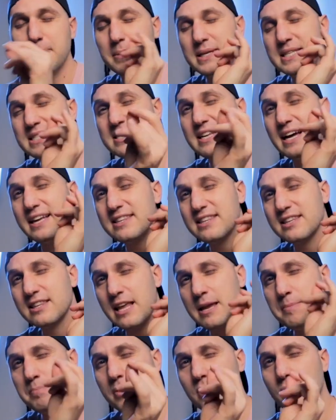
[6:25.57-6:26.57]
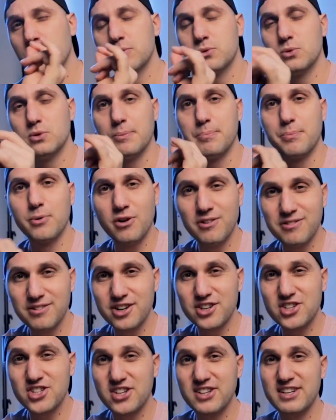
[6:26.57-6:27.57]
means that they belong to the pro
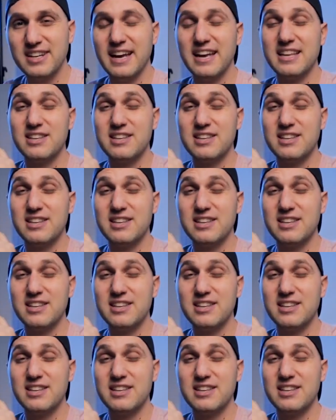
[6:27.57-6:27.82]
version,